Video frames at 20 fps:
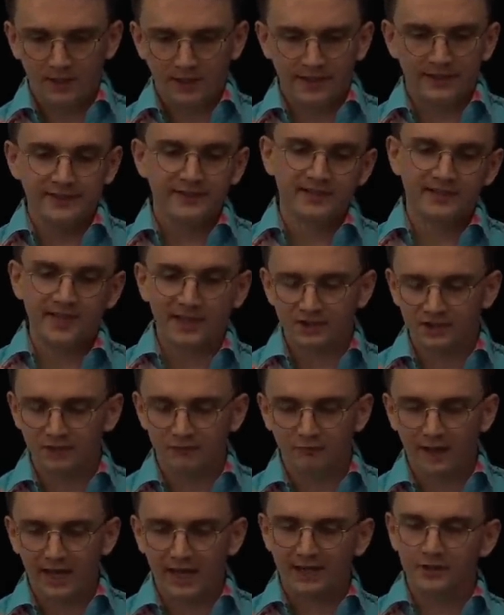Incessant
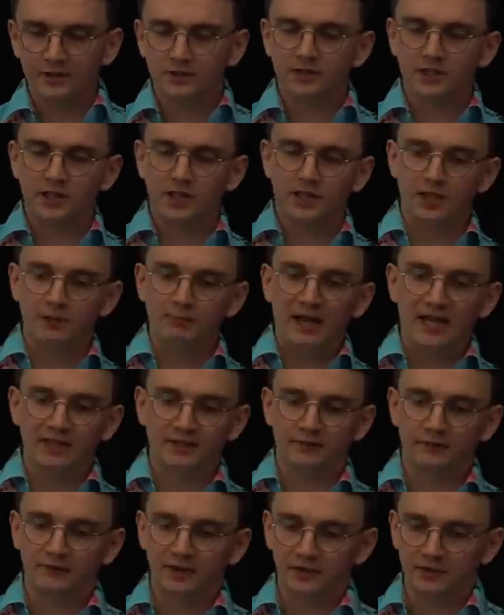rain had turned the
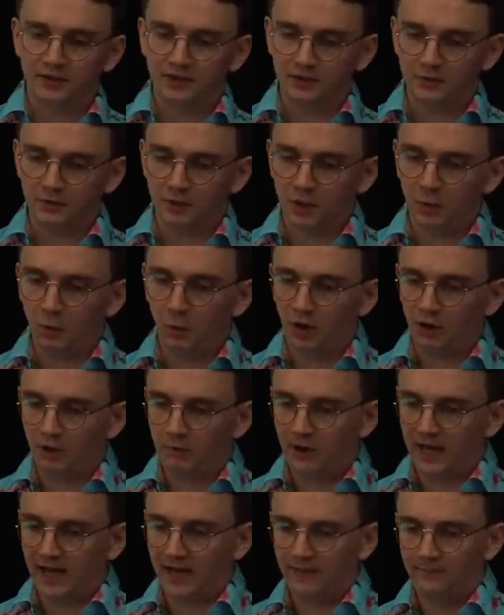battlefield into a
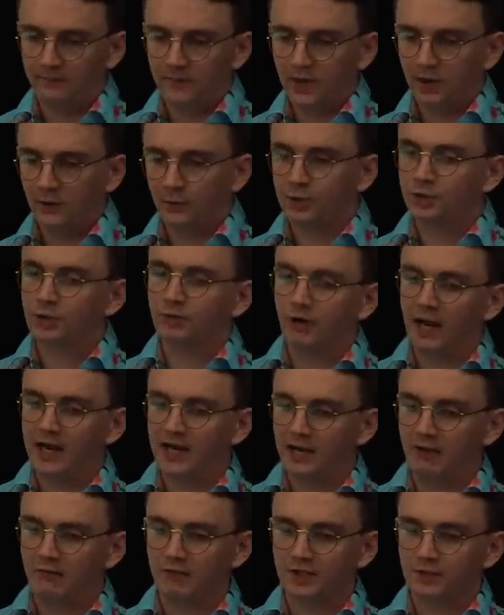quagmire, which
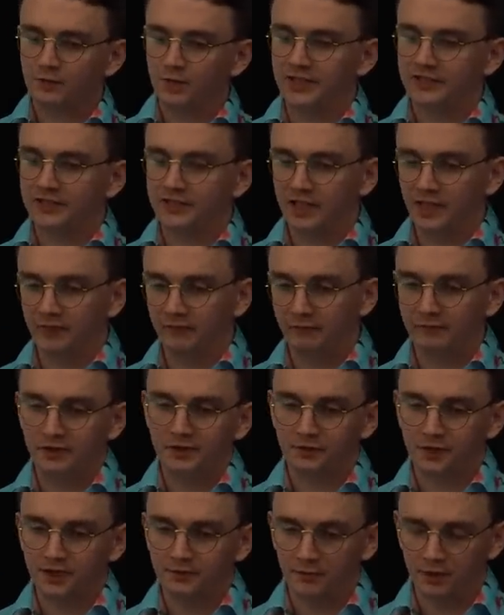greatly restricted the
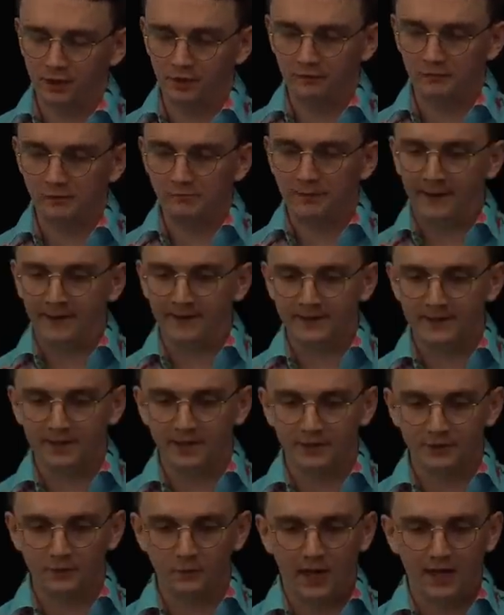infantry's manoeuvrability
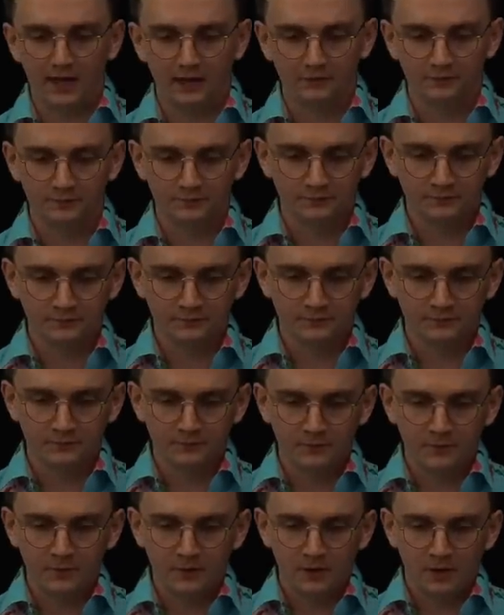as well.
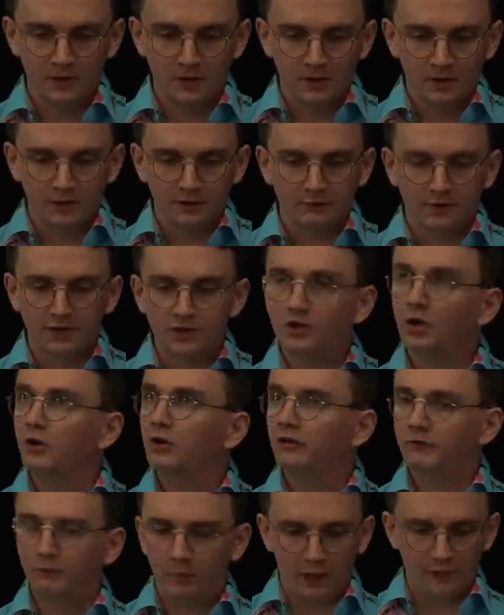The
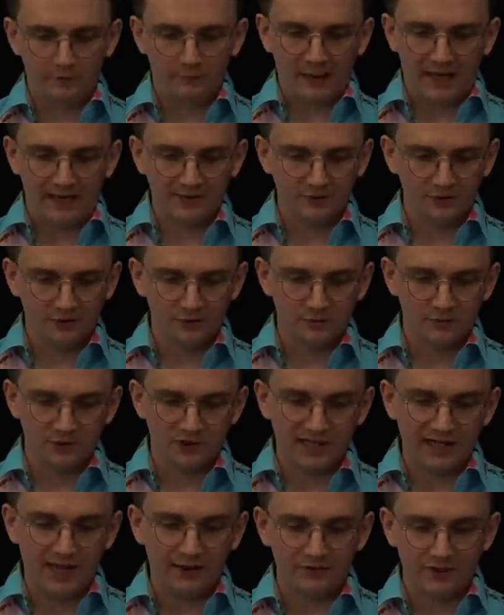result of both battles
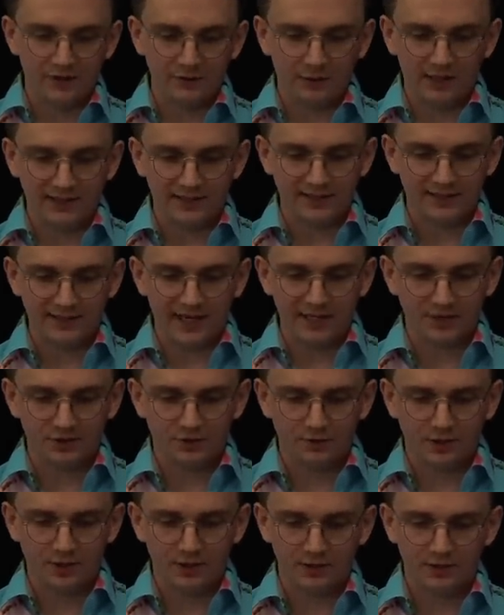was inevitably
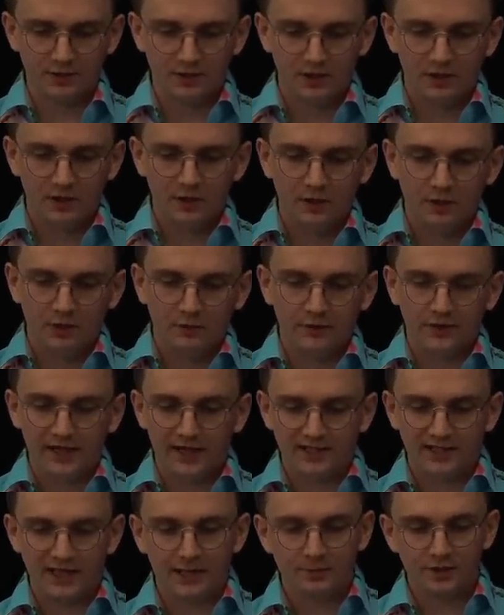disastrous, with
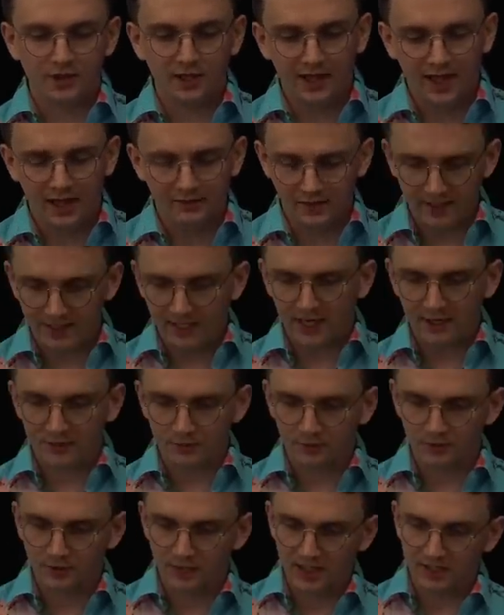exceptionally heavy
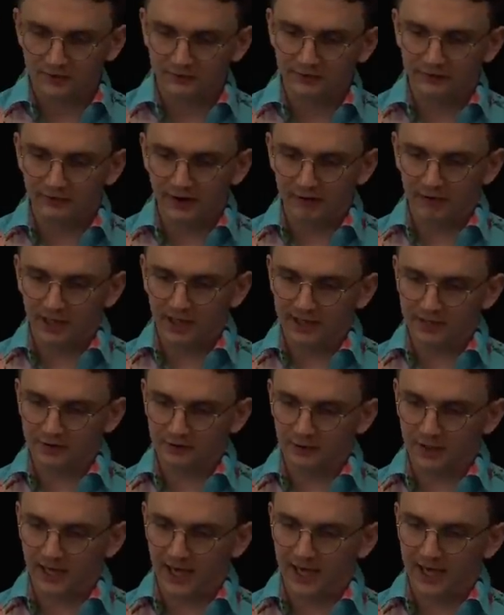casualties for very
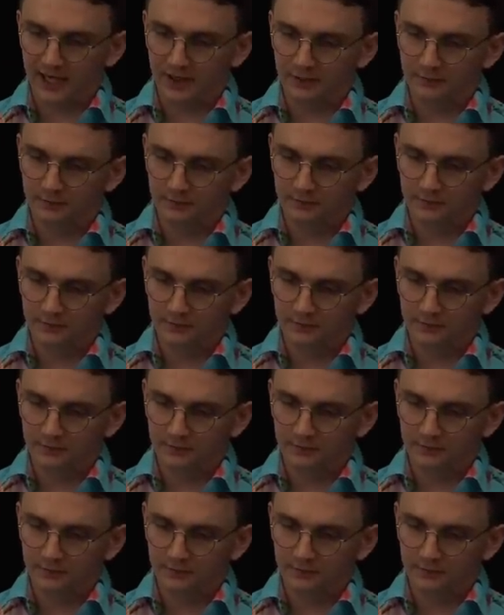little gain.